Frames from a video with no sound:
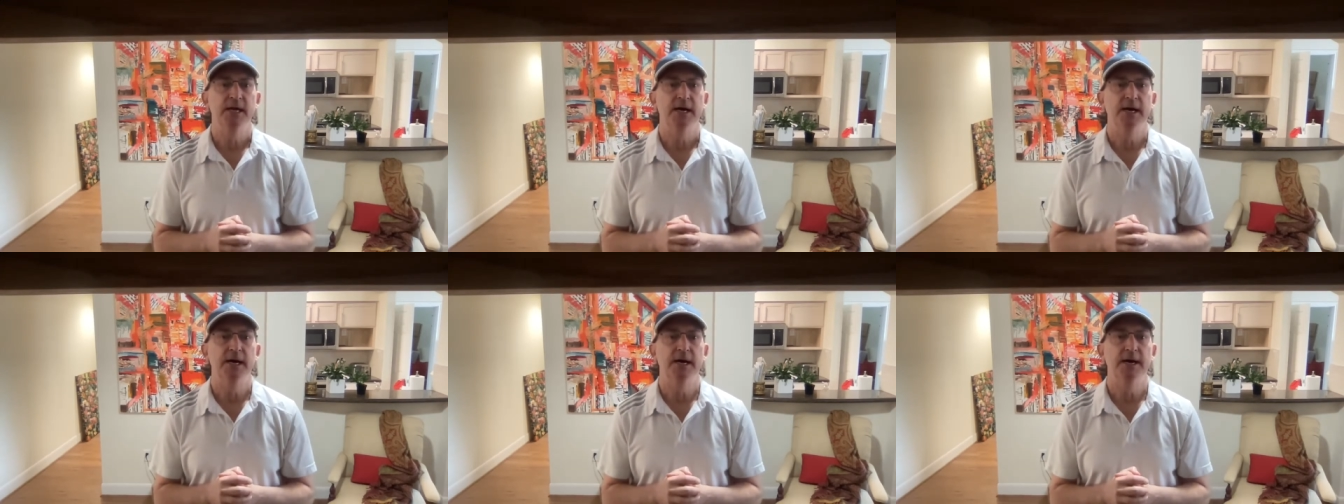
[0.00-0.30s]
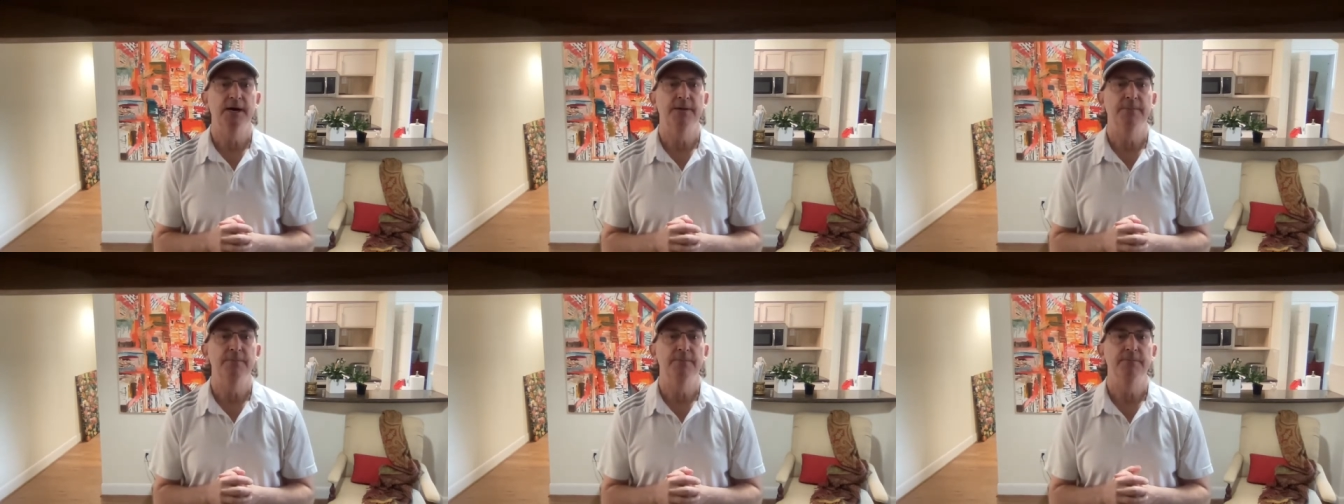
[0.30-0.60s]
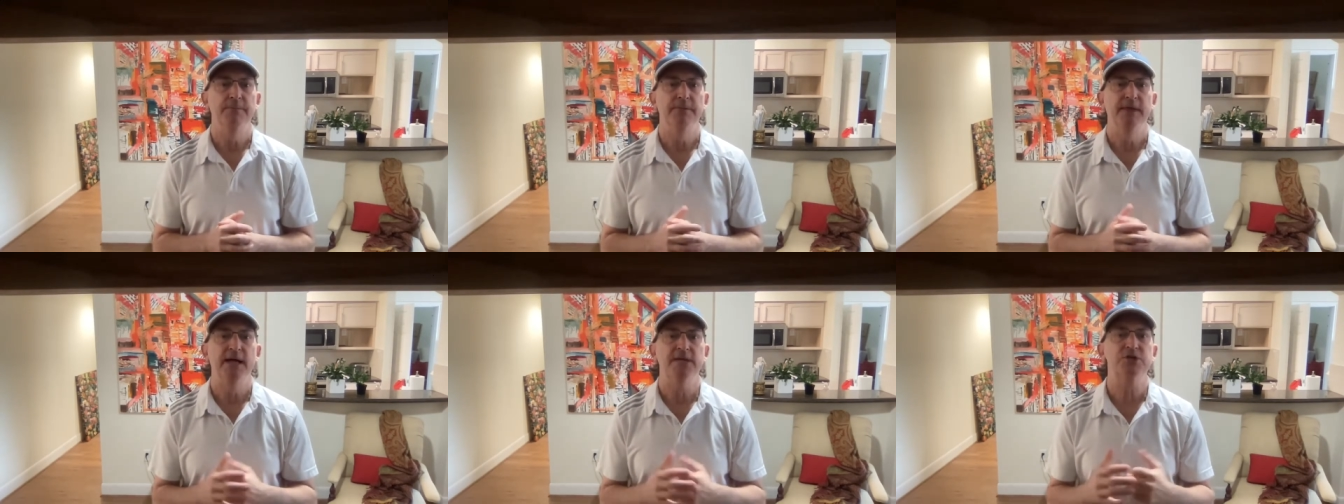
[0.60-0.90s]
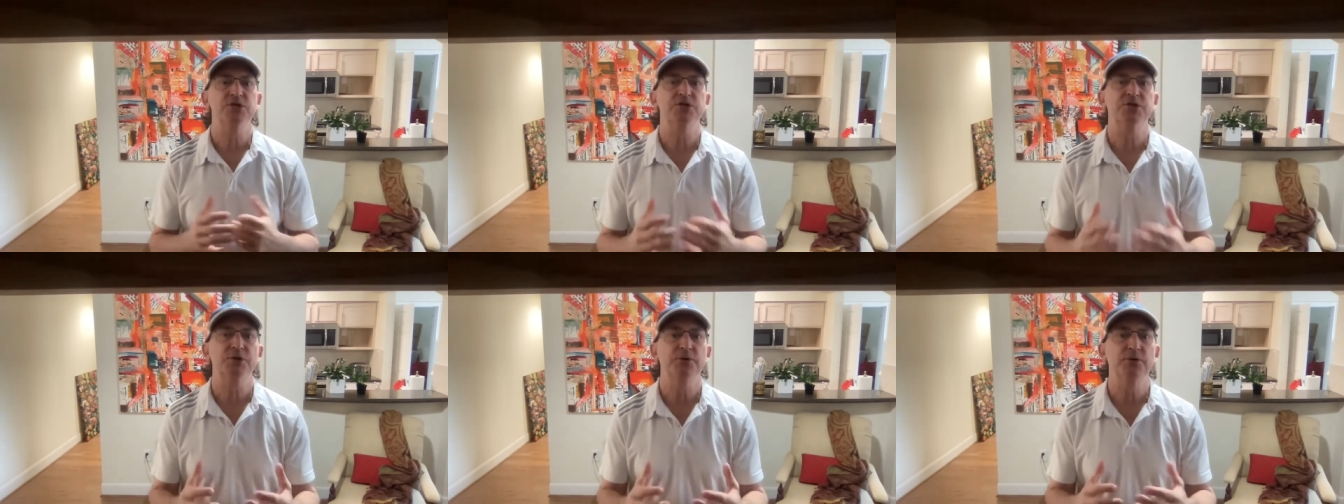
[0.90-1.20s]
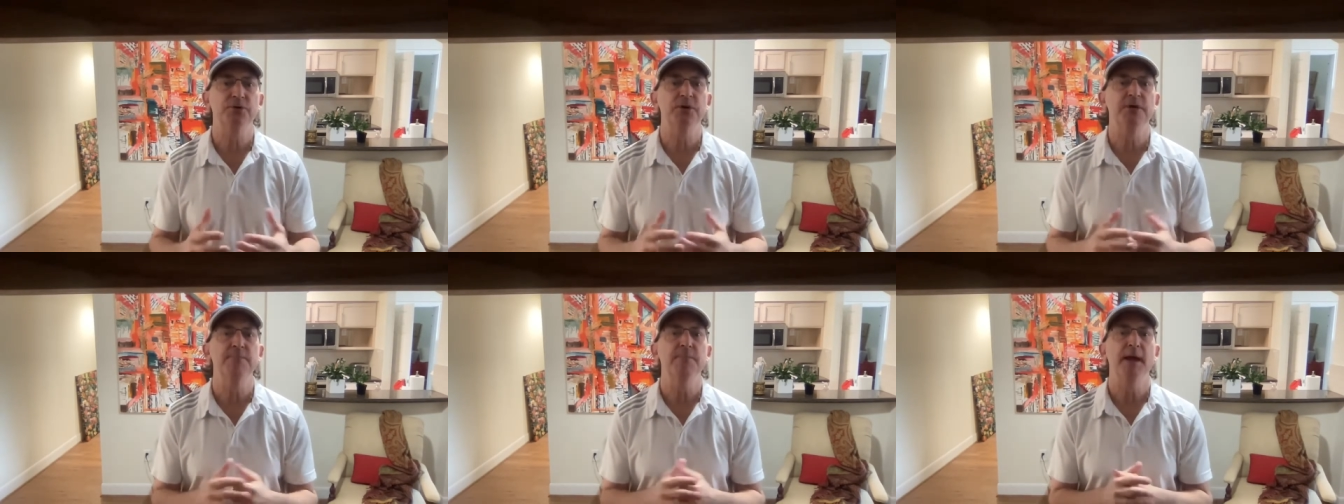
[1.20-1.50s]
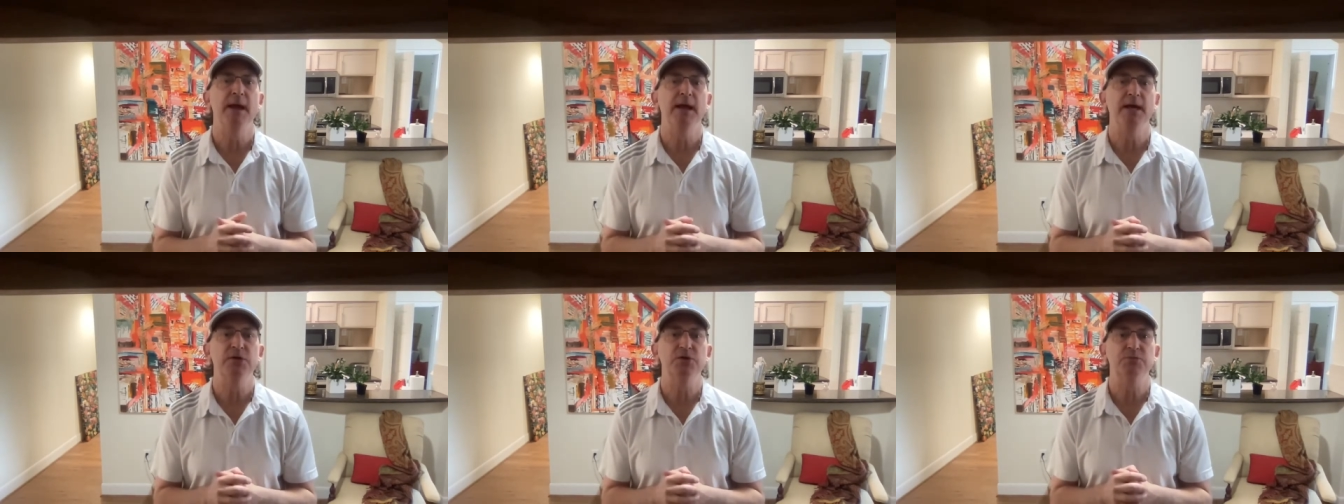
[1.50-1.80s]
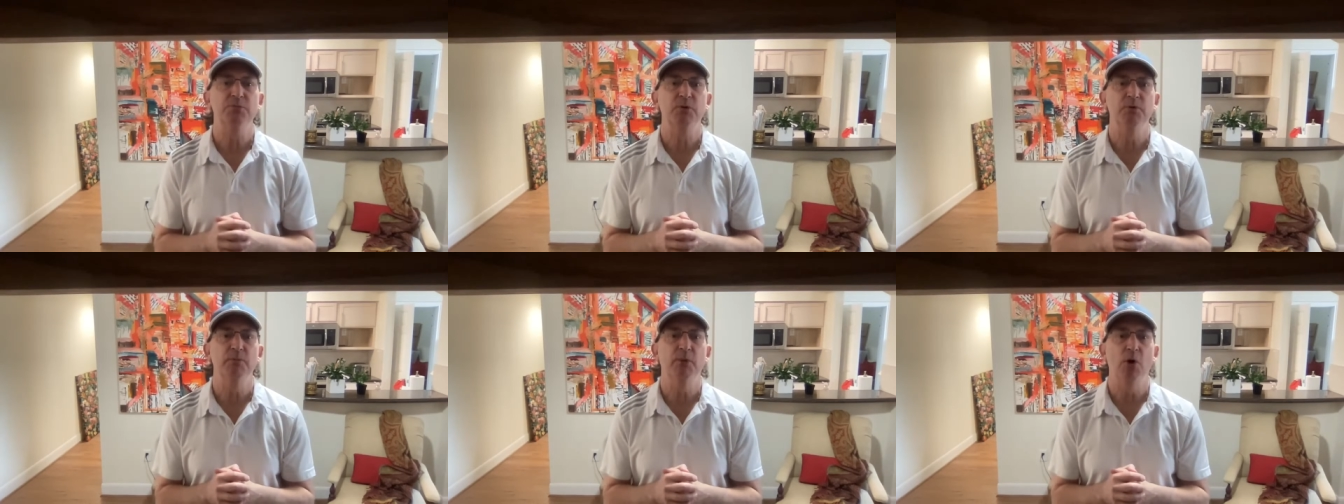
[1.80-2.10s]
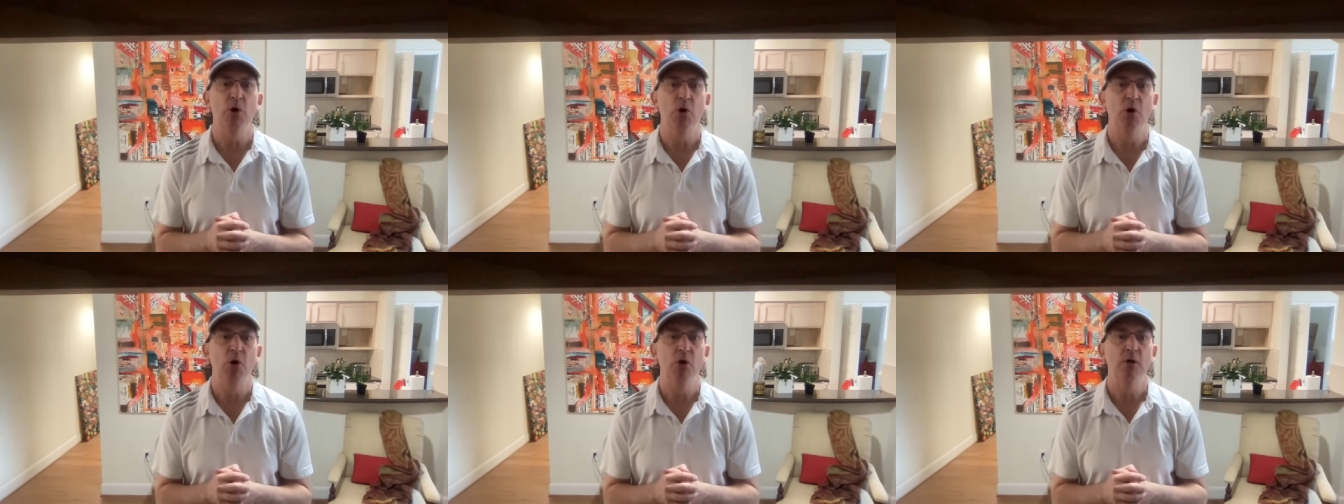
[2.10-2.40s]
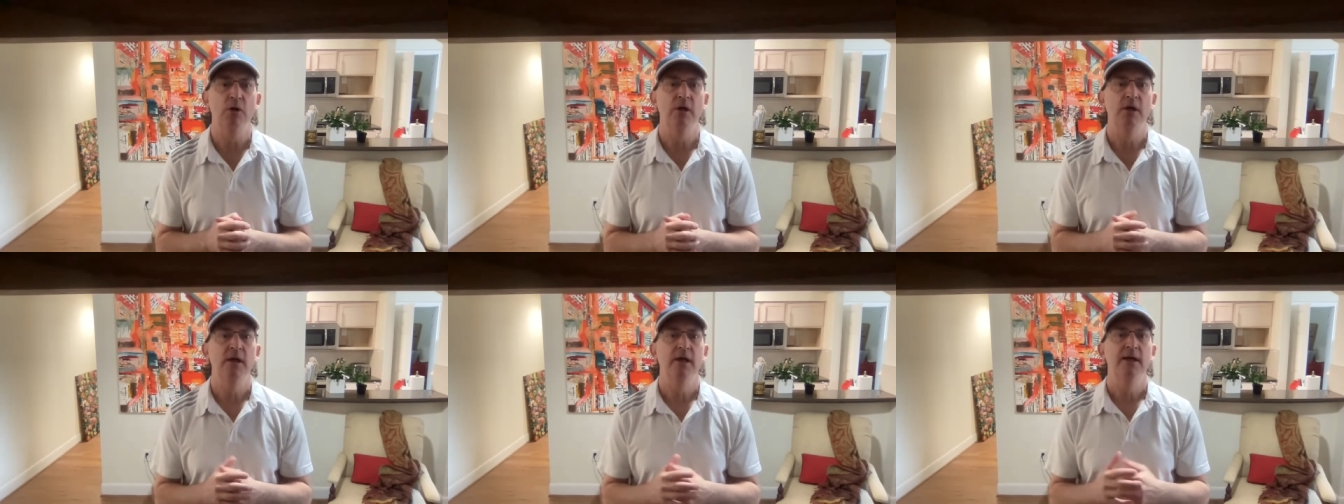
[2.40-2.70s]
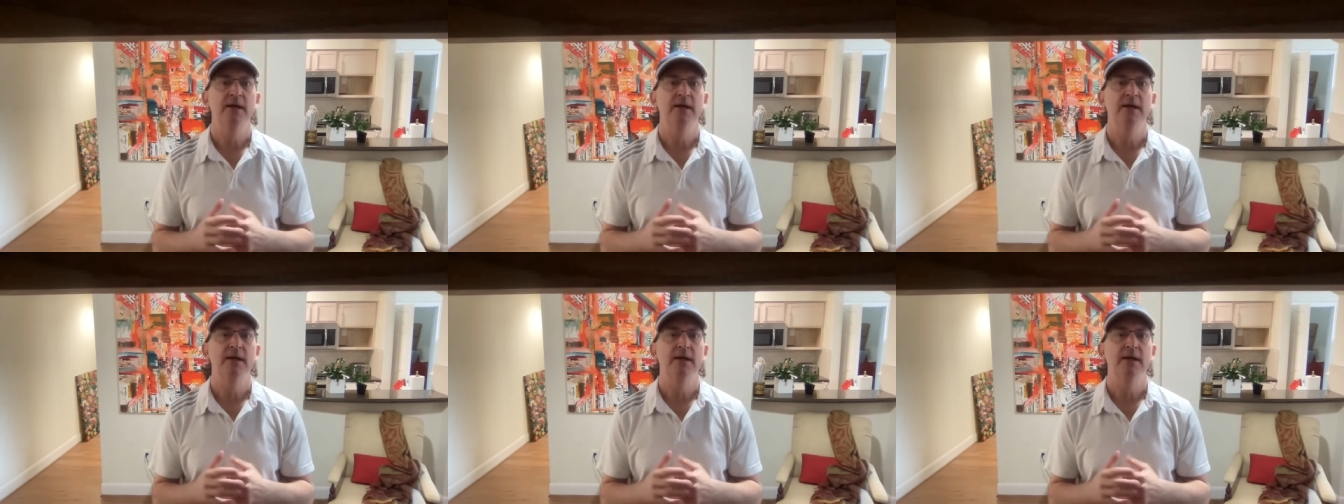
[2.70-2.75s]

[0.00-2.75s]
Um, that's 30 makes per ball